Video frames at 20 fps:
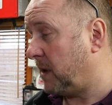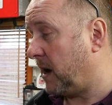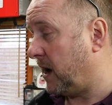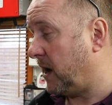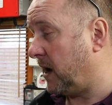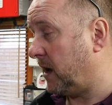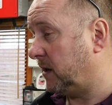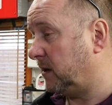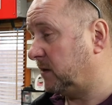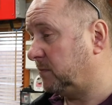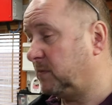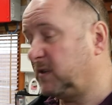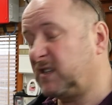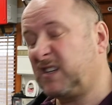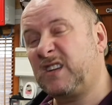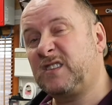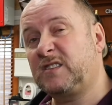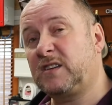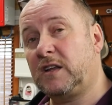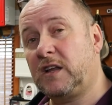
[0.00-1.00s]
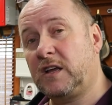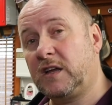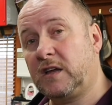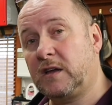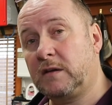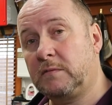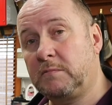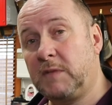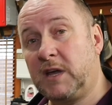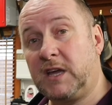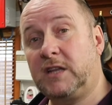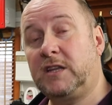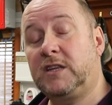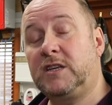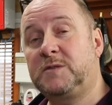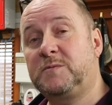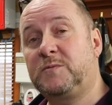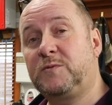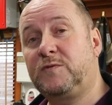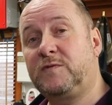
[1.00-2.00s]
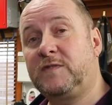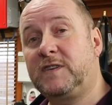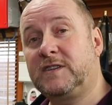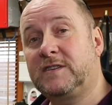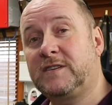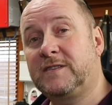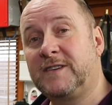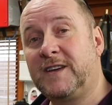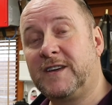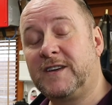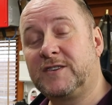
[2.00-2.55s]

and besides, I like making these movies.